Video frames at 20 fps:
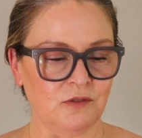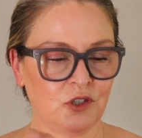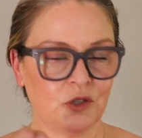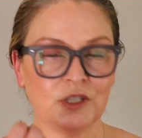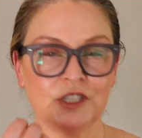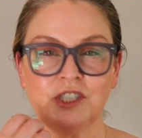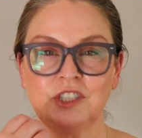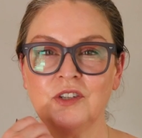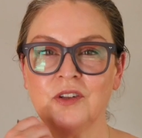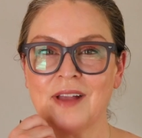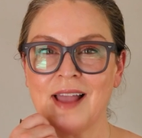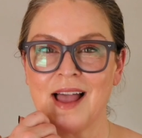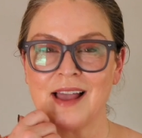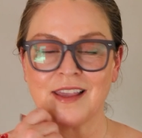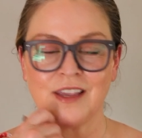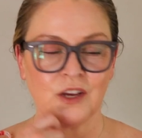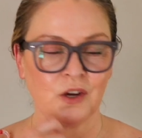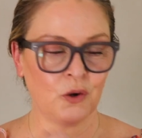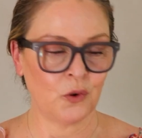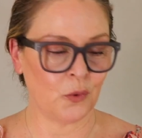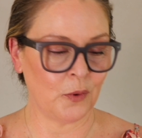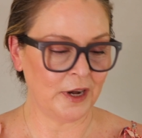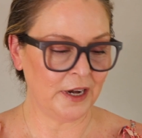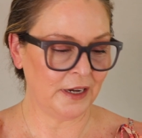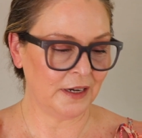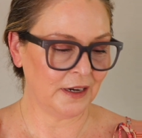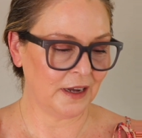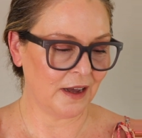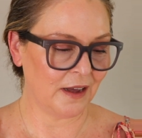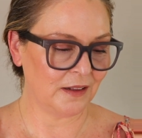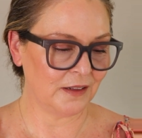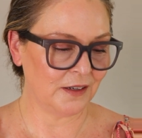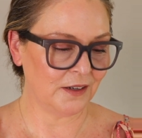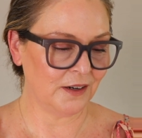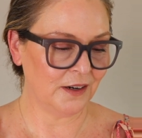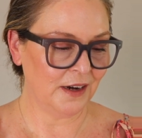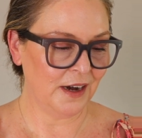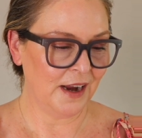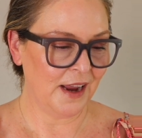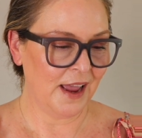traditional khaki green
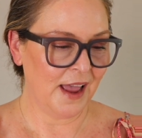color,